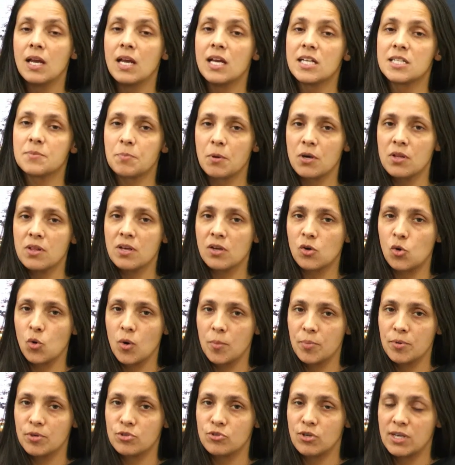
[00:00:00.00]
It's part of the
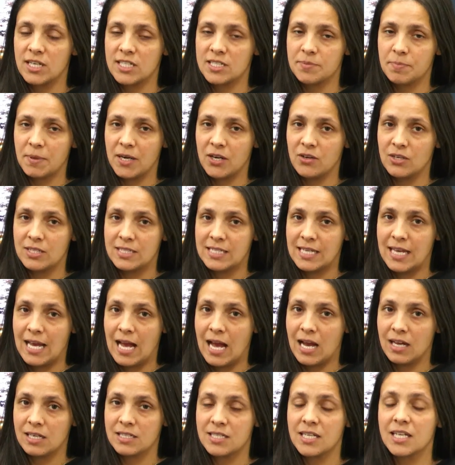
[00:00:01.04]
Corporate Transparency
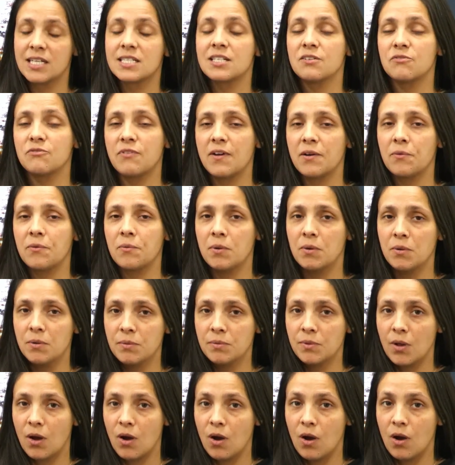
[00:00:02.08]
Act. It's a federal
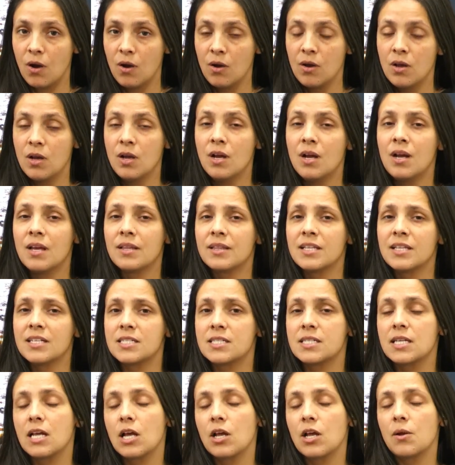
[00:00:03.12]
law
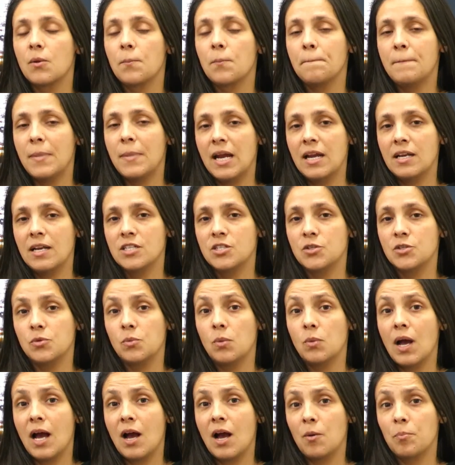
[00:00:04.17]
that's made to
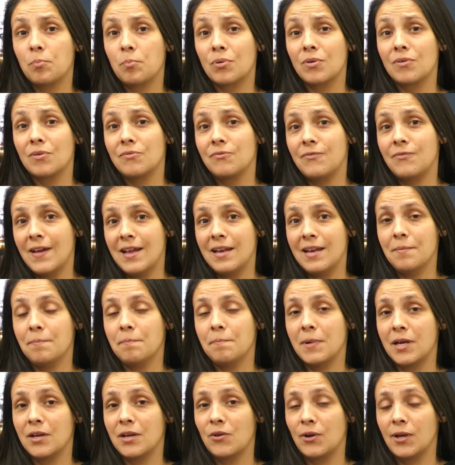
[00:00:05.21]
help prevent
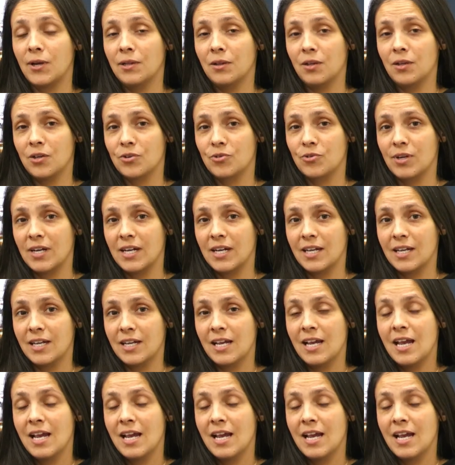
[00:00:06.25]
money laundering.